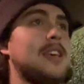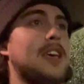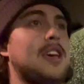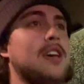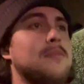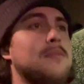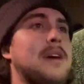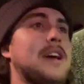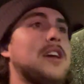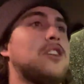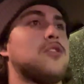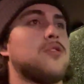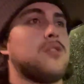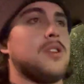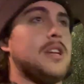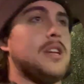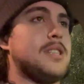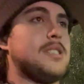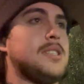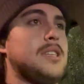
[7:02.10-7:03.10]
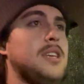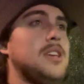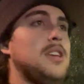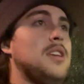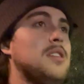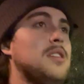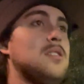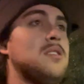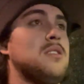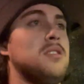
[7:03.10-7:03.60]
and my
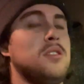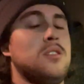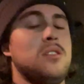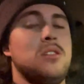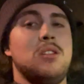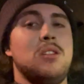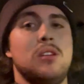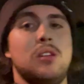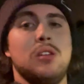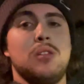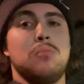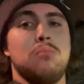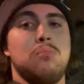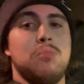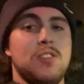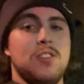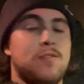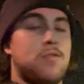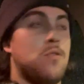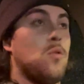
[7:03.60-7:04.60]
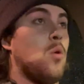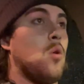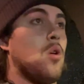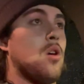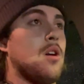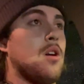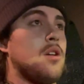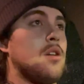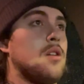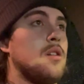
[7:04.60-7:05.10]
creatine
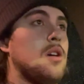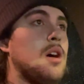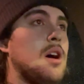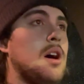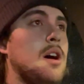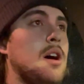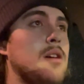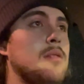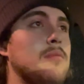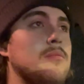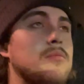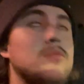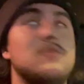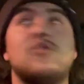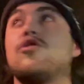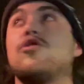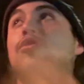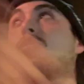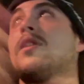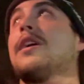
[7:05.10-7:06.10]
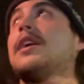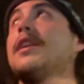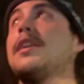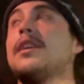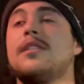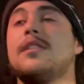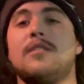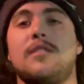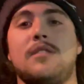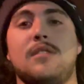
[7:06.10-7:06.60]
before training.
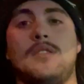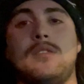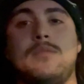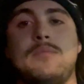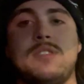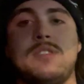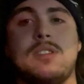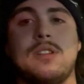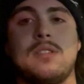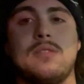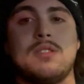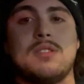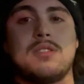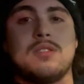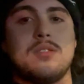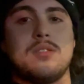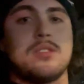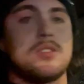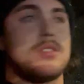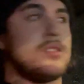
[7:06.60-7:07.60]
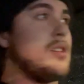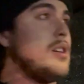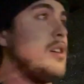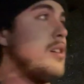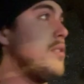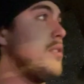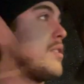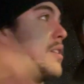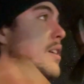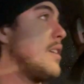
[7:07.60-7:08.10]
Let me see how this looks. Oh,
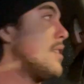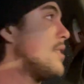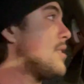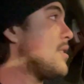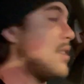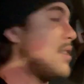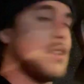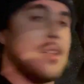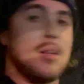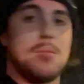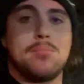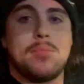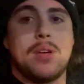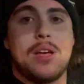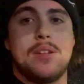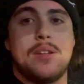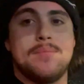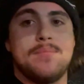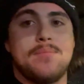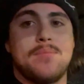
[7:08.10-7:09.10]
okay, that's not that bad.